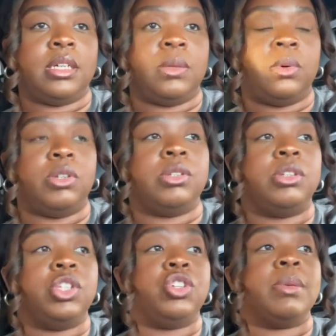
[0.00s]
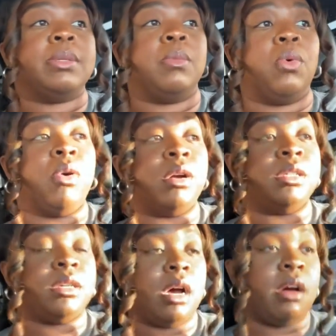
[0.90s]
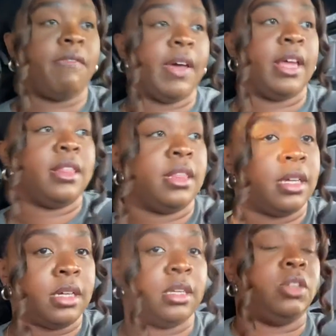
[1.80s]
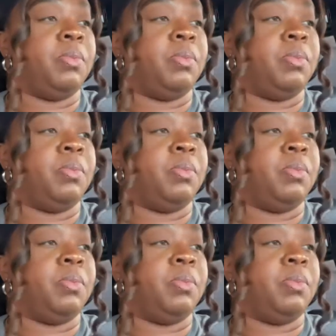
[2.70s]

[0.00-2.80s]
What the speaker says: Well, drop some orders off at the